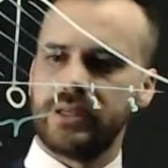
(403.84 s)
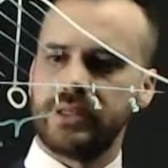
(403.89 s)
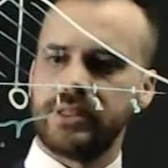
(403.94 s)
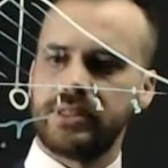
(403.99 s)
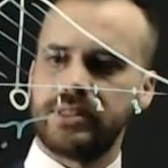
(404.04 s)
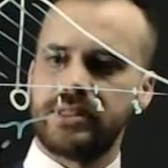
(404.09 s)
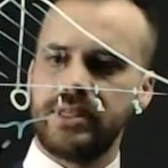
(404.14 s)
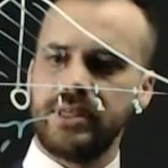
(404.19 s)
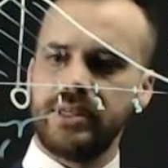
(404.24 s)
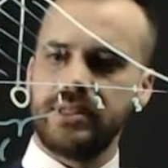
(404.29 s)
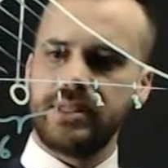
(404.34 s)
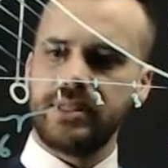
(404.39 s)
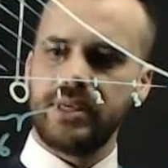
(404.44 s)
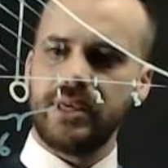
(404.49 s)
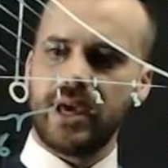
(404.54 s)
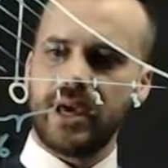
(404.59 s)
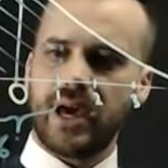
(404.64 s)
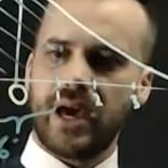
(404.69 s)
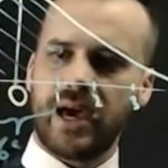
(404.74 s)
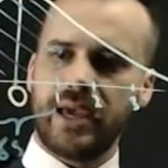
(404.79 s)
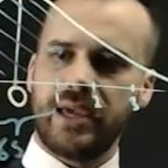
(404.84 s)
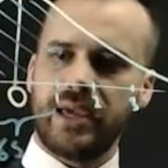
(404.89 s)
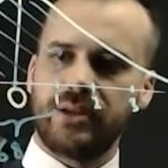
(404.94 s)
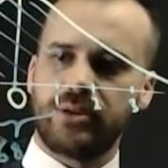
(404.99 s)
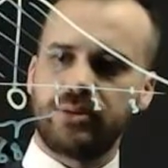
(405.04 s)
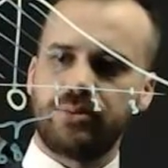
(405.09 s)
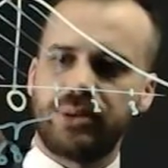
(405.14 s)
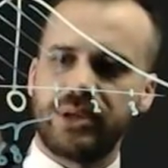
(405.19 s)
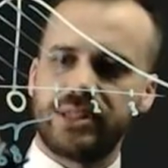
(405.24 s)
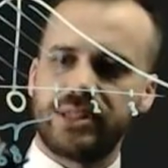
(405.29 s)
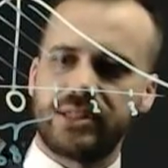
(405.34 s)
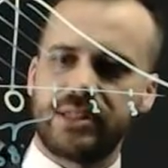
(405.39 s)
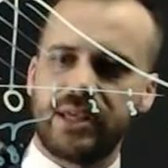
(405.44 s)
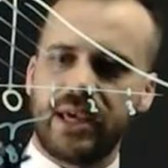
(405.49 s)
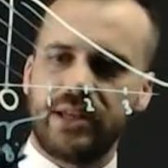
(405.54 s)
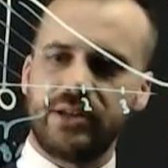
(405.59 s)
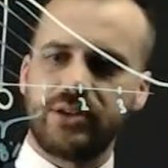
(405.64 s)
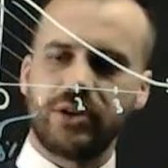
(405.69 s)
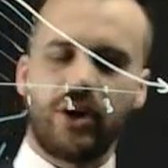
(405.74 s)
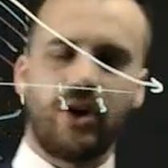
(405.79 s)

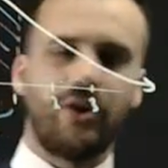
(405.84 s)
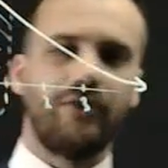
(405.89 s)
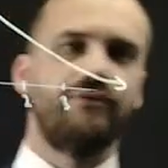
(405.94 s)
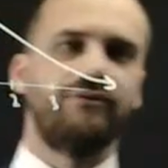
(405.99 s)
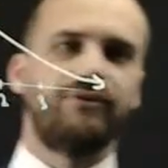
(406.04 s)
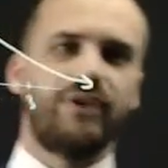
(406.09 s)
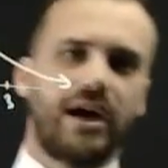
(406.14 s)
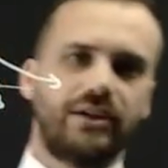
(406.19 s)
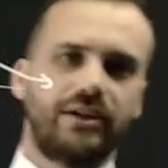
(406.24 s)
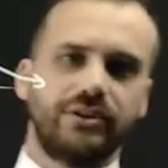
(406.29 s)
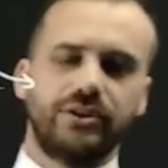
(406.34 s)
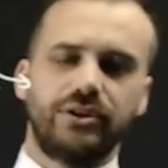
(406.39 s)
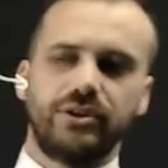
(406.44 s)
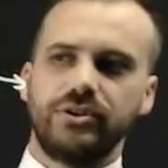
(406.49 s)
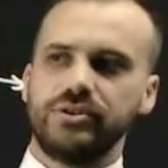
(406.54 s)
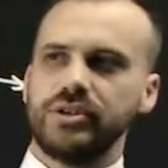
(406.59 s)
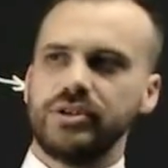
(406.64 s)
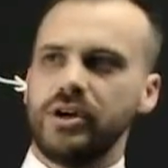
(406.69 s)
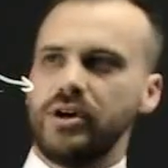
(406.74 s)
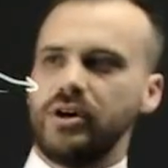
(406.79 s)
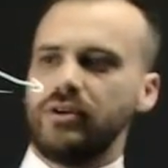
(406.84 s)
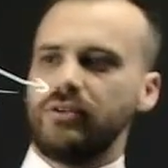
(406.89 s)
68% of values